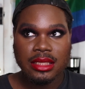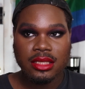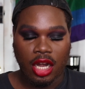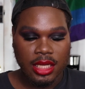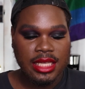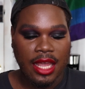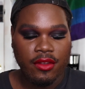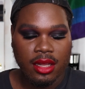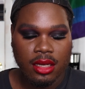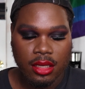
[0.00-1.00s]
Dark
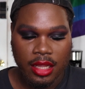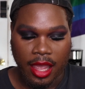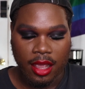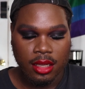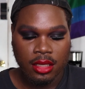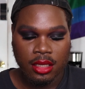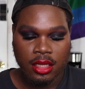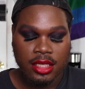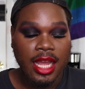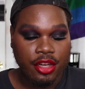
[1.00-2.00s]
7, yeah,
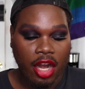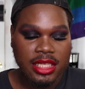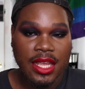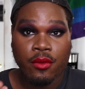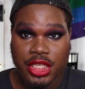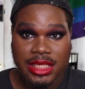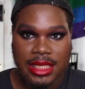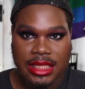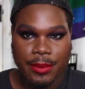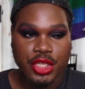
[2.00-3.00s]
Dark 7, which is
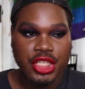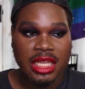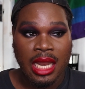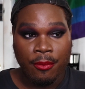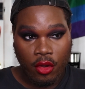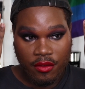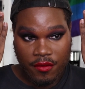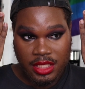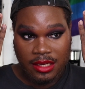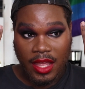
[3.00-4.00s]
the deepest shade, and I'm
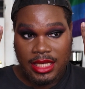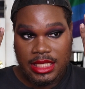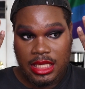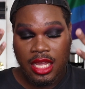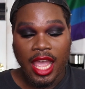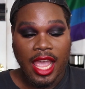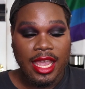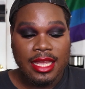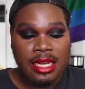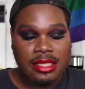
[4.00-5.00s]
450 in Fenty.
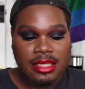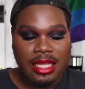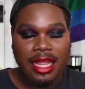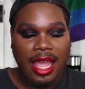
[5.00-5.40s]
And it's,